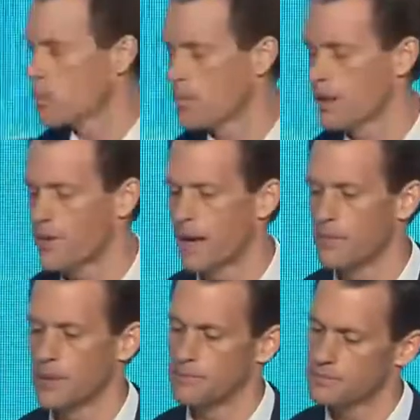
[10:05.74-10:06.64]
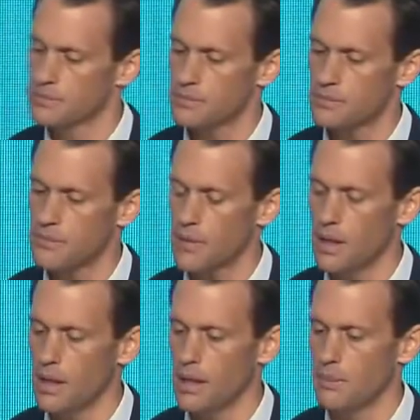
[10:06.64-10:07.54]
about that,
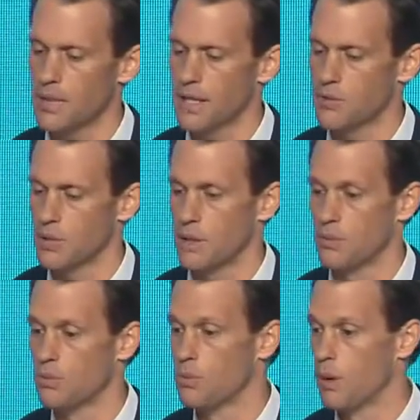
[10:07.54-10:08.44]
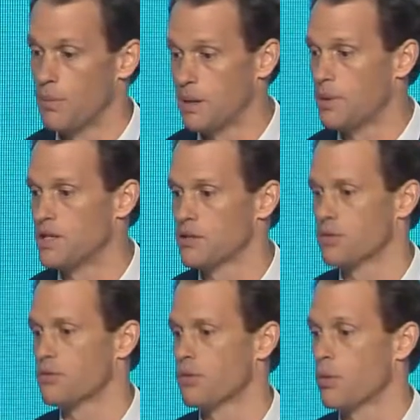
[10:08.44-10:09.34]
but that's really a big piece
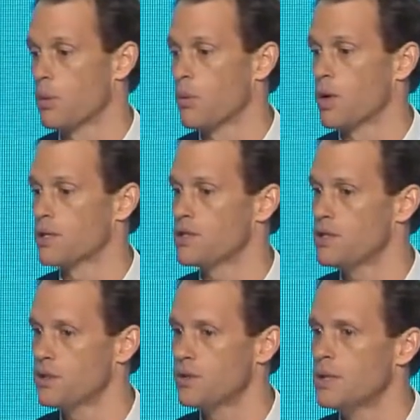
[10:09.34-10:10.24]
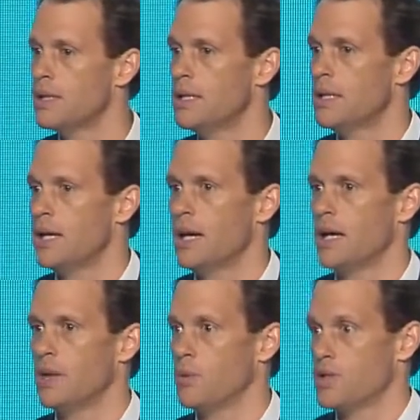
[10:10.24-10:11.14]
of what we wanted to do,
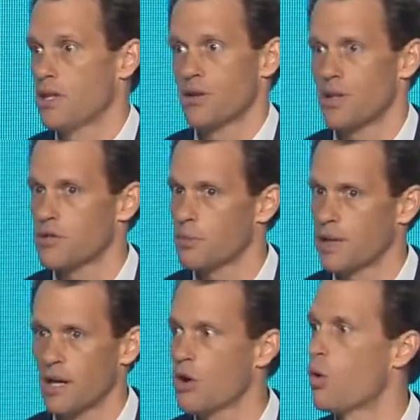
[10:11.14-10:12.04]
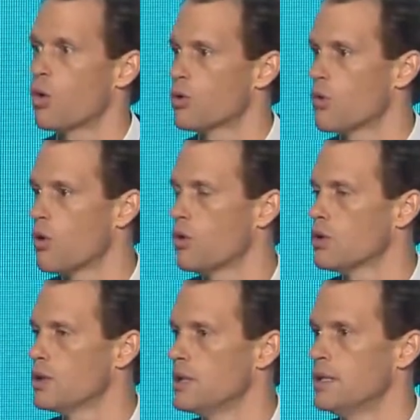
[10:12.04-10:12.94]
and we see ourselves playing a core
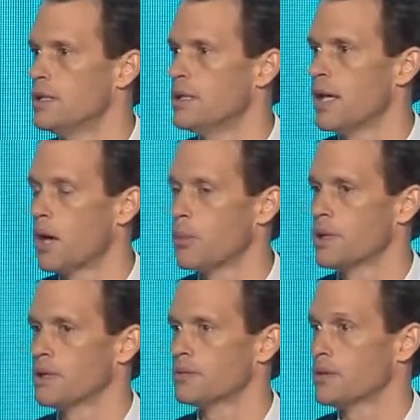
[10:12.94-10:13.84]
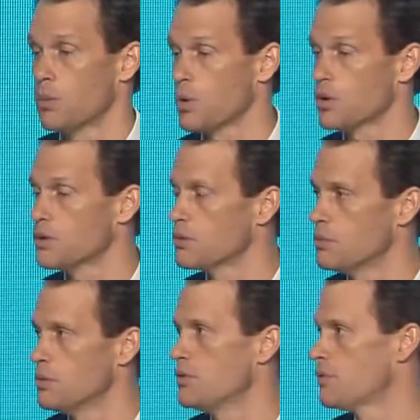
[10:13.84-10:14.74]
role in helping the world
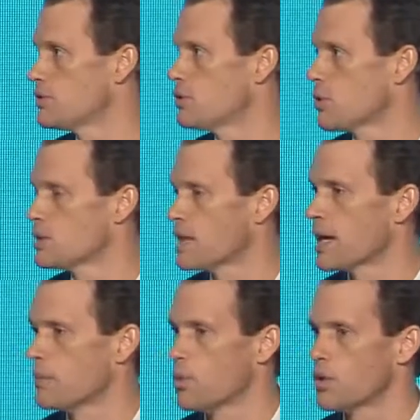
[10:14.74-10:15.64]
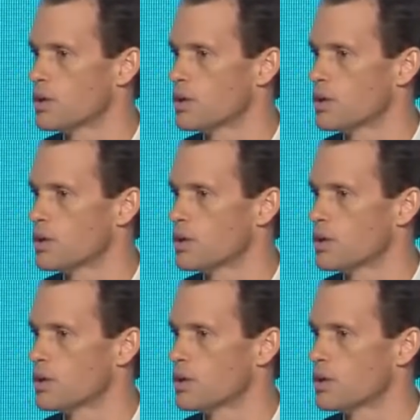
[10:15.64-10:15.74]
move towards that more